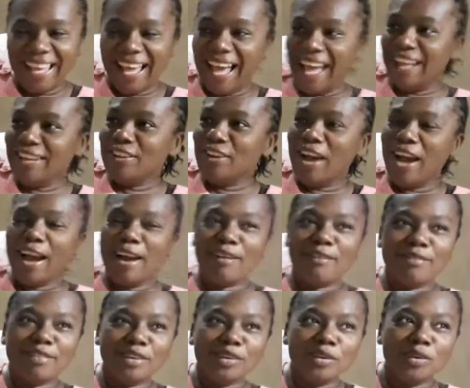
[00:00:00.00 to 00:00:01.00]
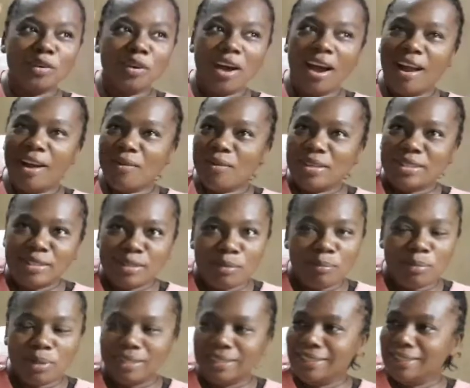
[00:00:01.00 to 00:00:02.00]
And you have, always
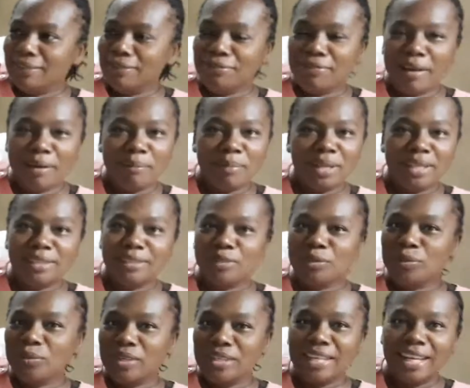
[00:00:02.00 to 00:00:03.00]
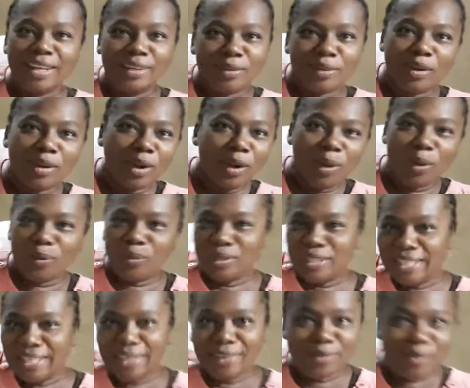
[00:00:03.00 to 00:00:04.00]
somebody in the family doing a little clowning
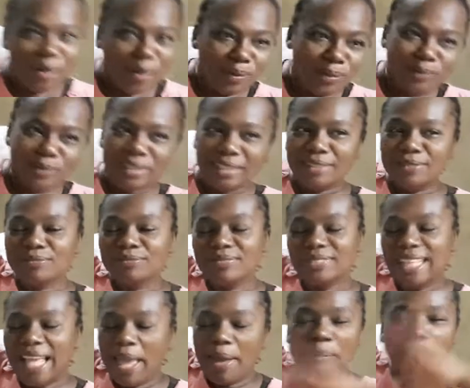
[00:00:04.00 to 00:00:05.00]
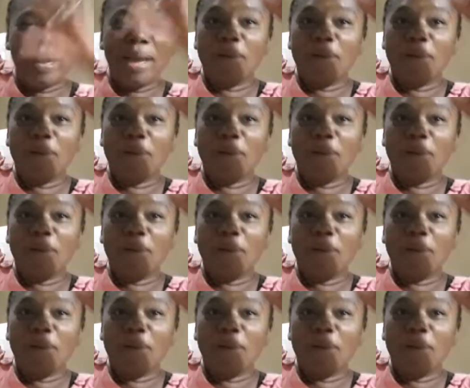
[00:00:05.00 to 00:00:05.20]
around and man,